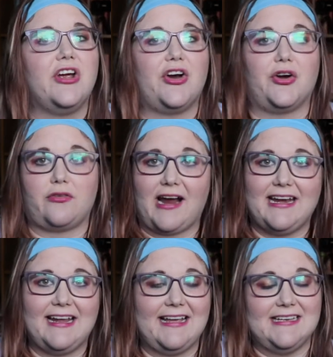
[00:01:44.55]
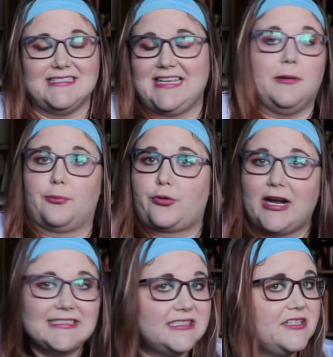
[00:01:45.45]
Her writing is
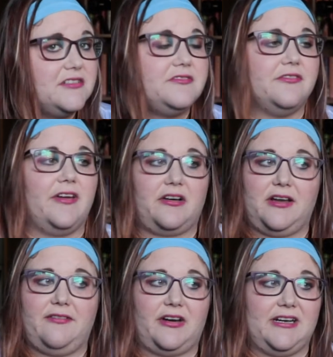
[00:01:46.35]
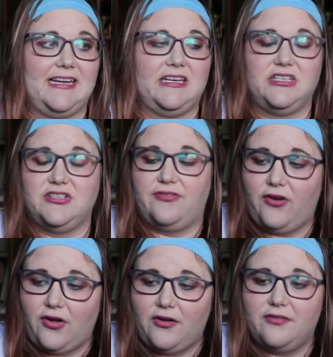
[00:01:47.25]
impressive, very, very
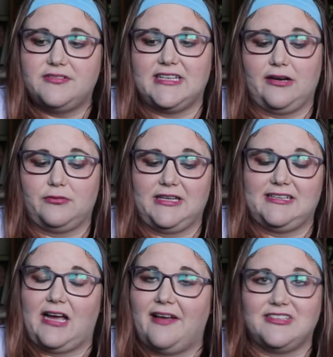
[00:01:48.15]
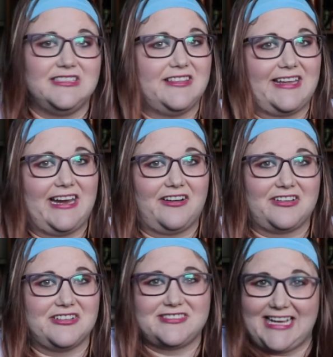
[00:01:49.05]
involved, and really dives into the
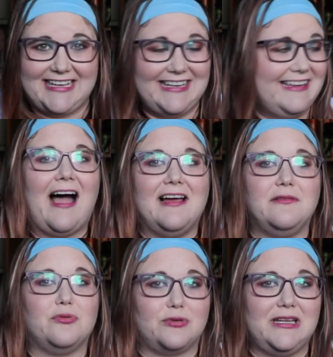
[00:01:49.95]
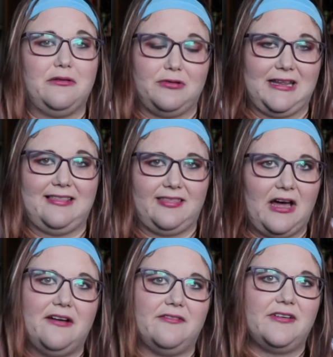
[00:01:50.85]
character psyche. I really, really
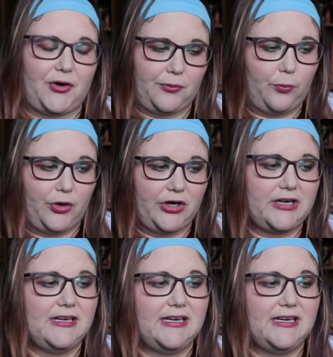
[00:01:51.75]
love her work,